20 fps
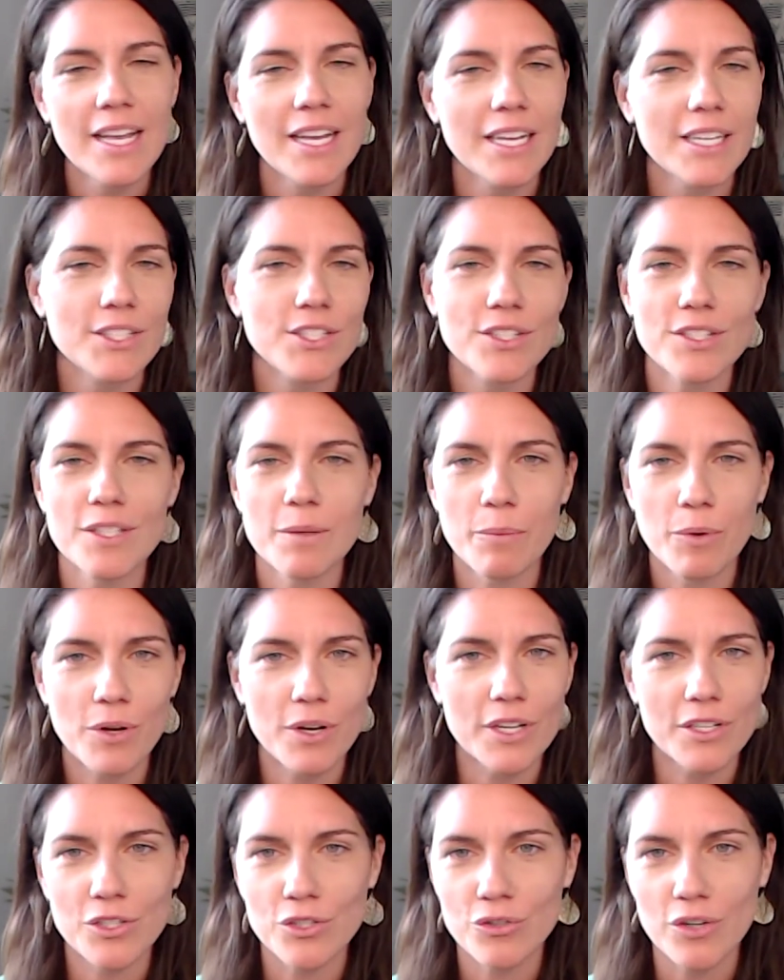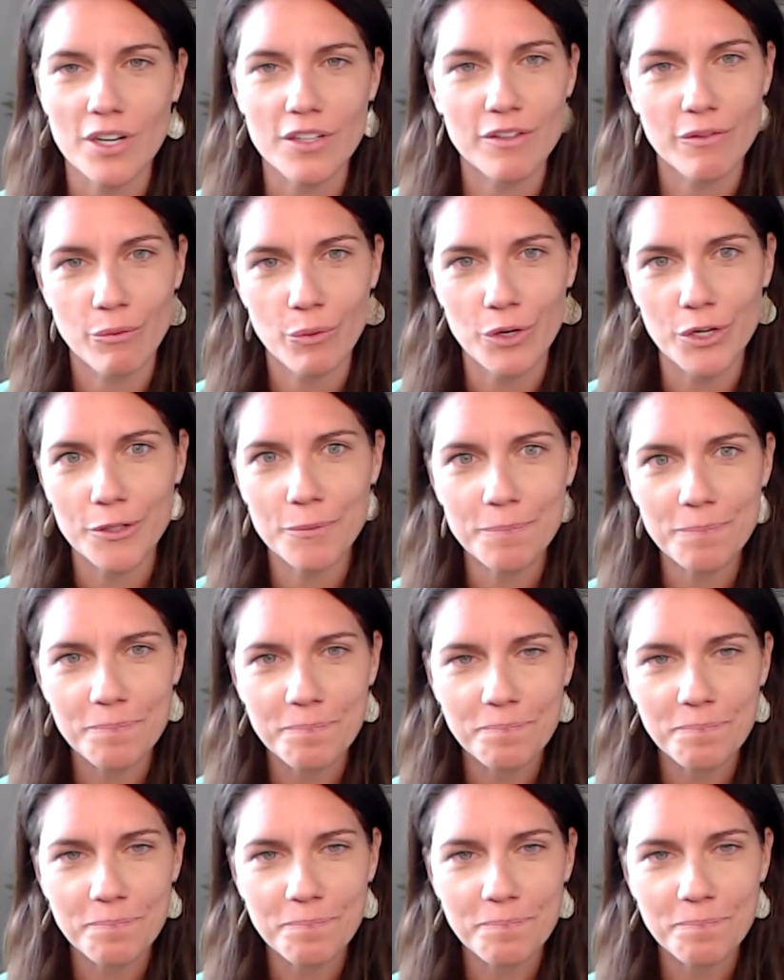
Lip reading: is just a more constructive word.